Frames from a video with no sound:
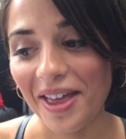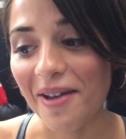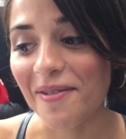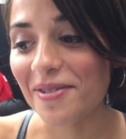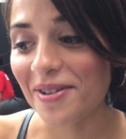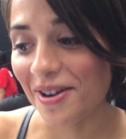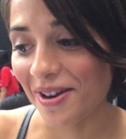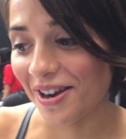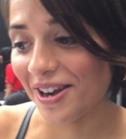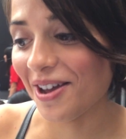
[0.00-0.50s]
there
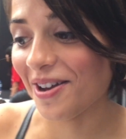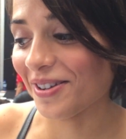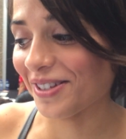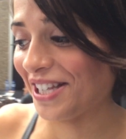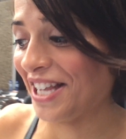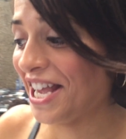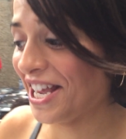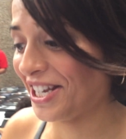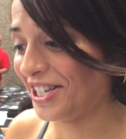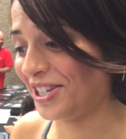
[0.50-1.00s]
were a lot
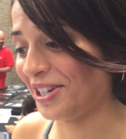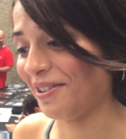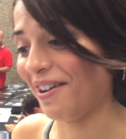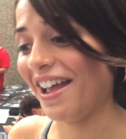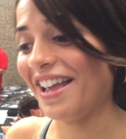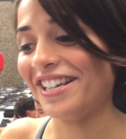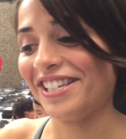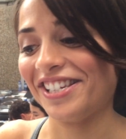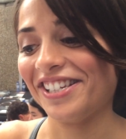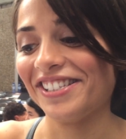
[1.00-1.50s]
of
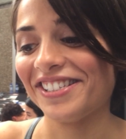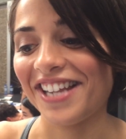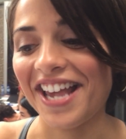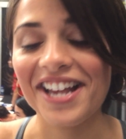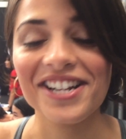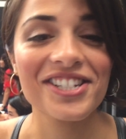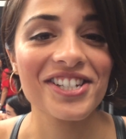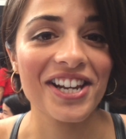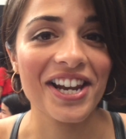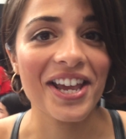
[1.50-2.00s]
situations
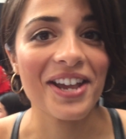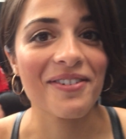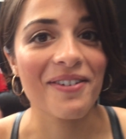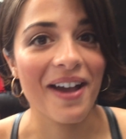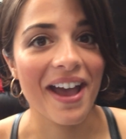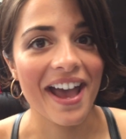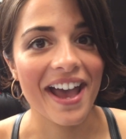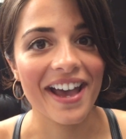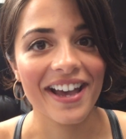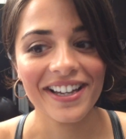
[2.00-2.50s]
actually
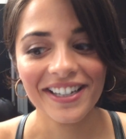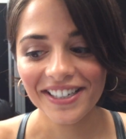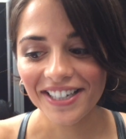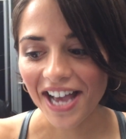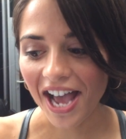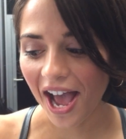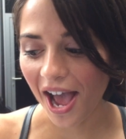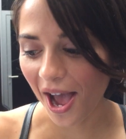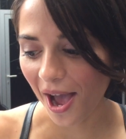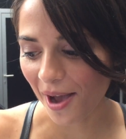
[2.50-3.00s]
where
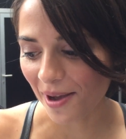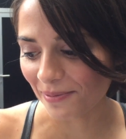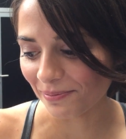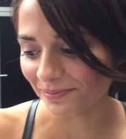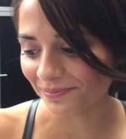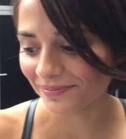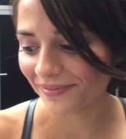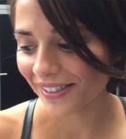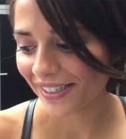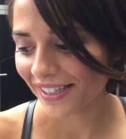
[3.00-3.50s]

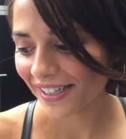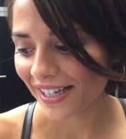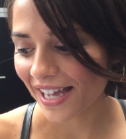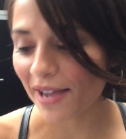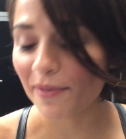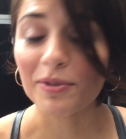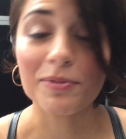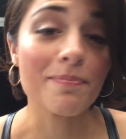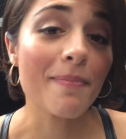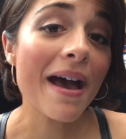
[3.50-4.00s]

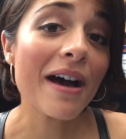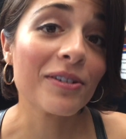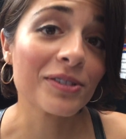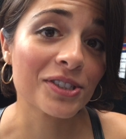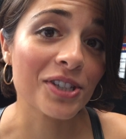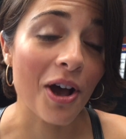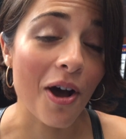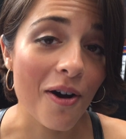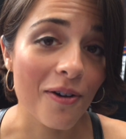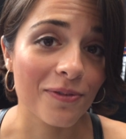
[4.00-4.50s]
it would
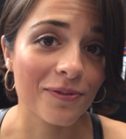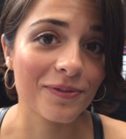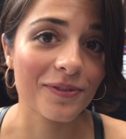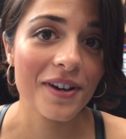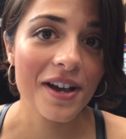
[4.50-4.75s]
melt off.